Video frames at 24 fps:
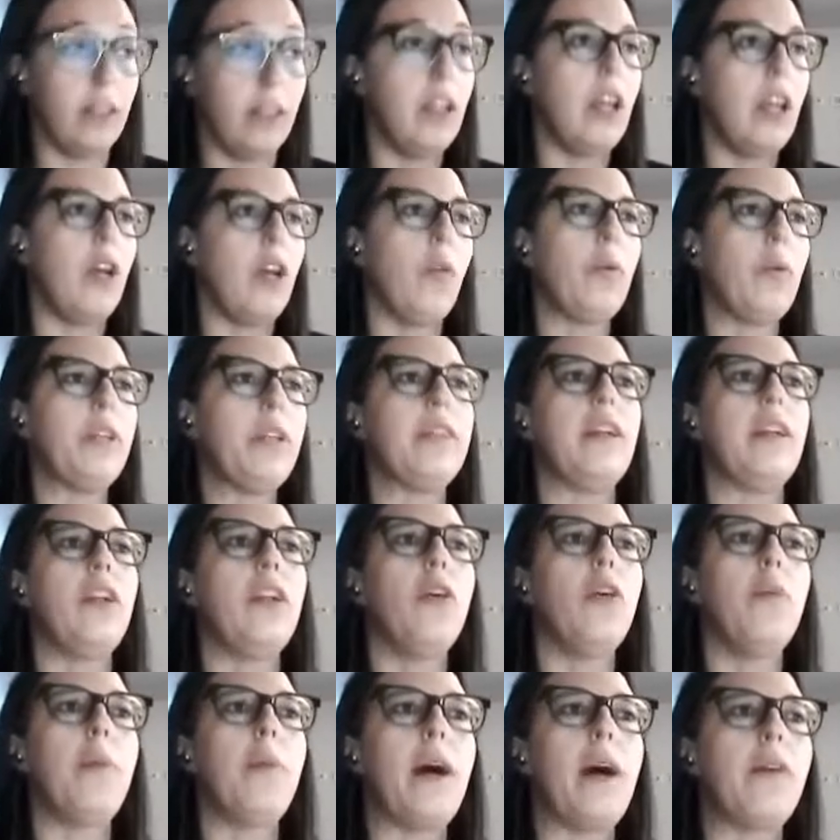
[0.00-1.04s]
With the
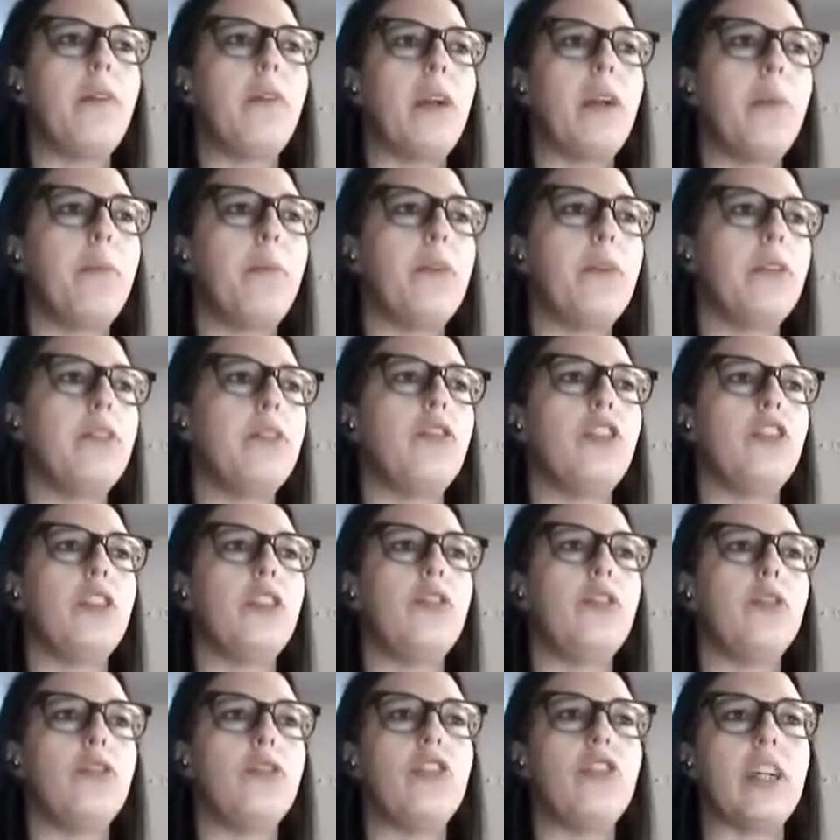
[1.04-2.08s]
low power approach,
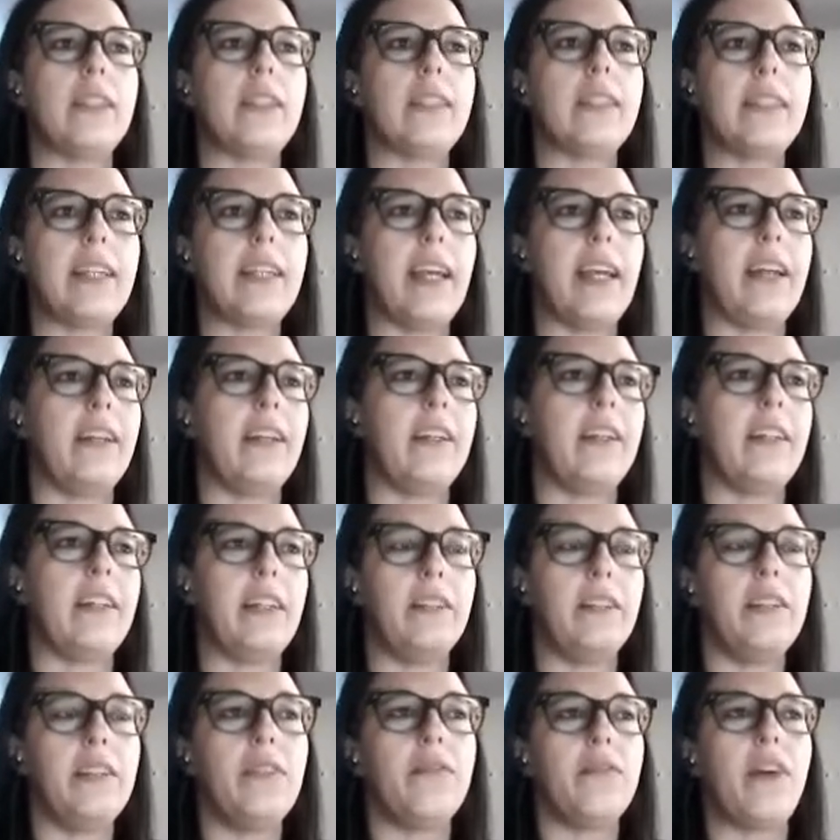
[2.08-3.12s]
you just can
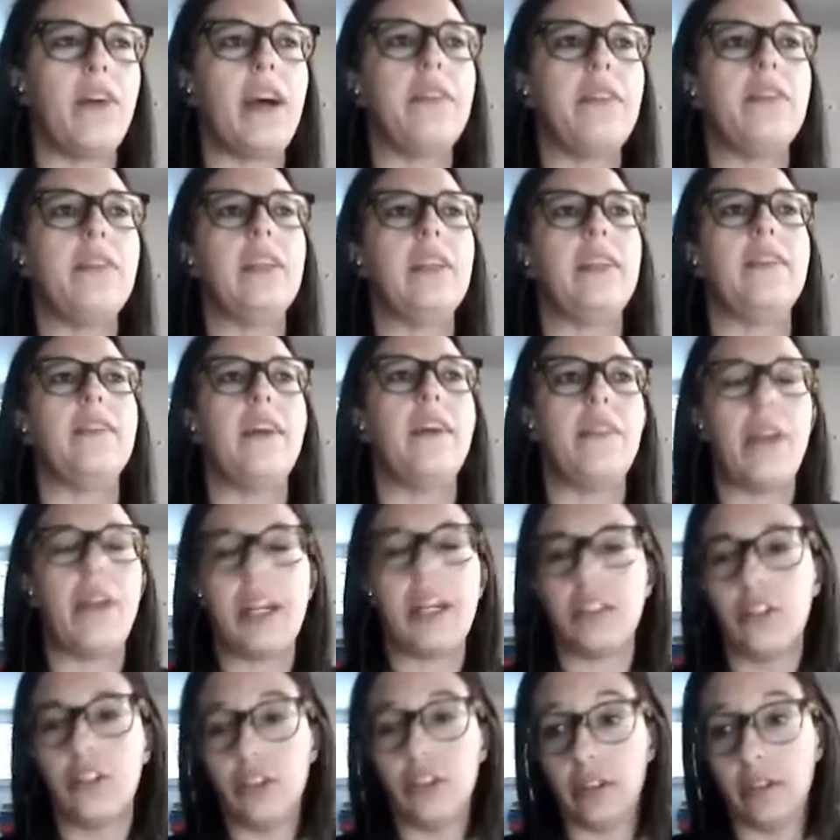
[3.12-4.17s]
identify the
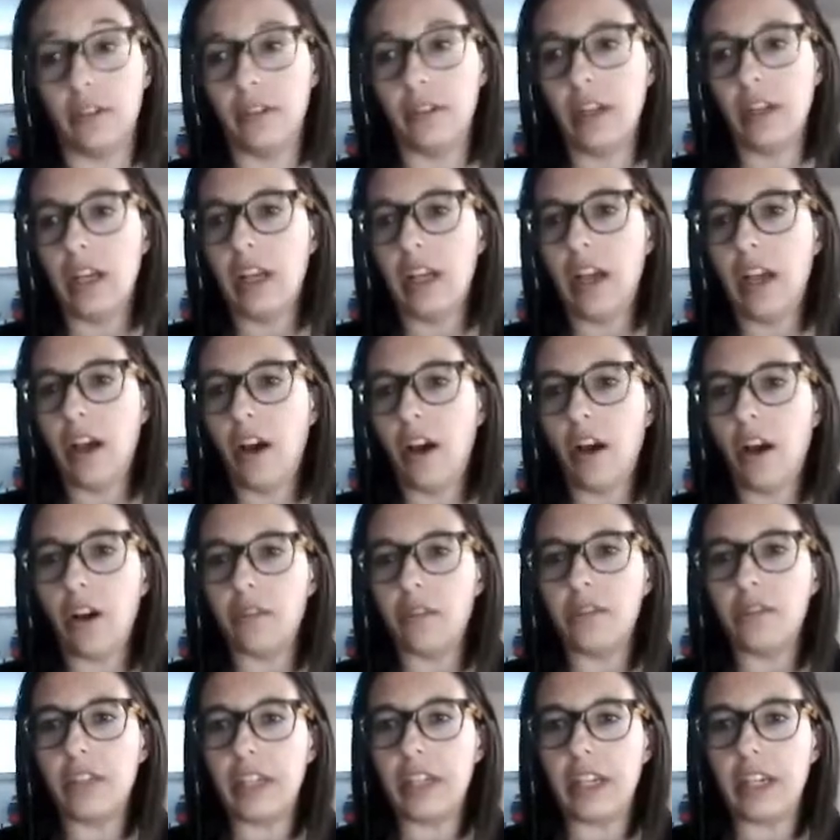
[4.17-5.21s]
direction
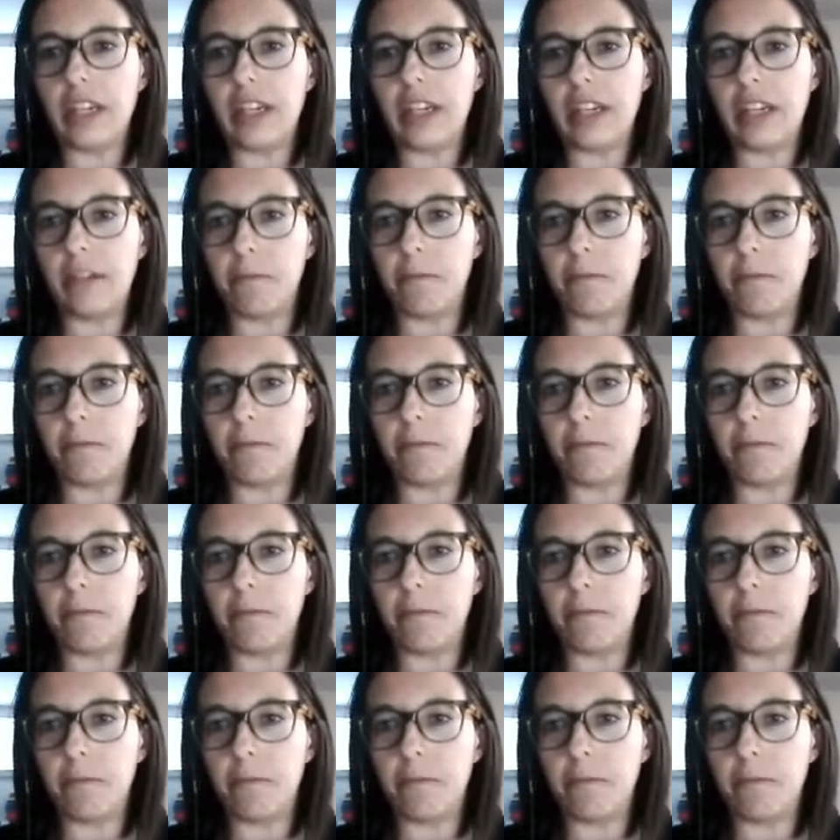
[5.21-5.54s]
of the